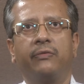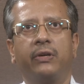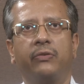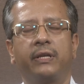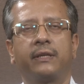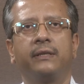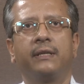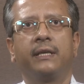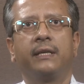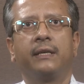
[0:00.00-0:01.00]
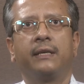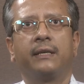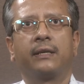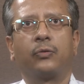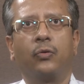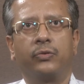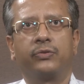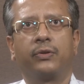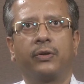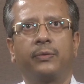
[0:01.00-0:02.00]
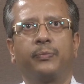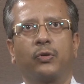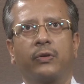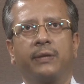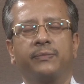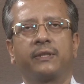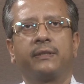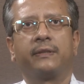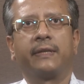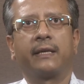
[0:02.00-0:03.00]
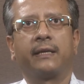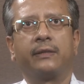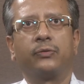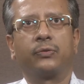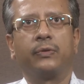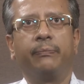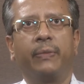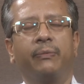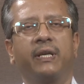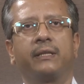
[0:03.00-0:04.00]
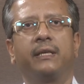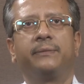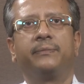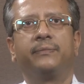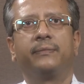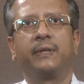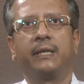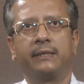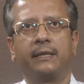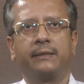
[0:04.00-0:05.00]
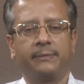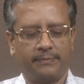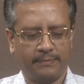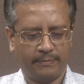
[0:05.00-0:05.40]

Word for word: to evaluate codes or programs that are used to implement the design.